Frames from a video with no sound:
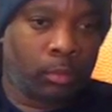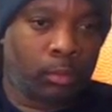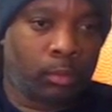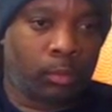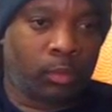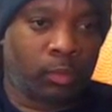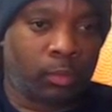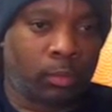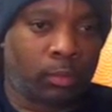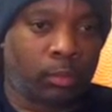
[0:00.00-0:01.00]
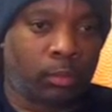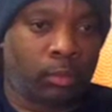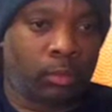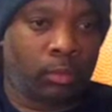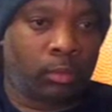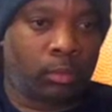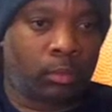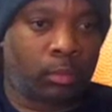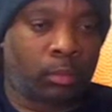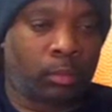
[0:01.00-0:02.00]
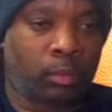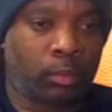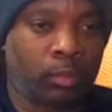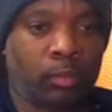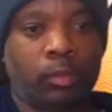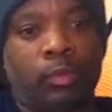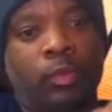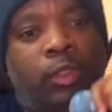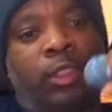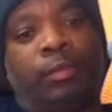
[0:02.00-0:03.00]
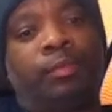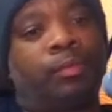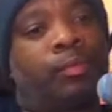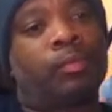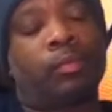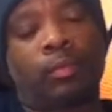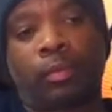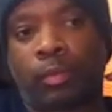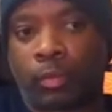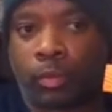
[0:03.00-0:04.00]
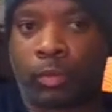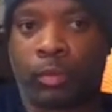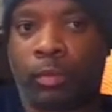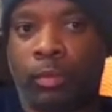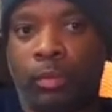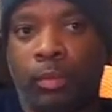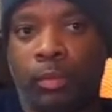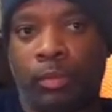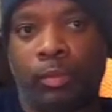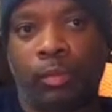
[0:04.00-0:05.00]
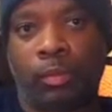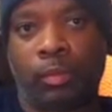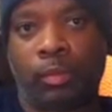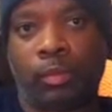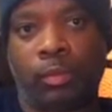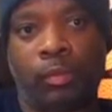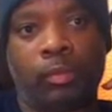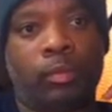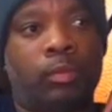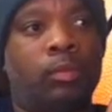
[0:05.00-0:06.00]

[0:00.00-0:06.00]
(silent)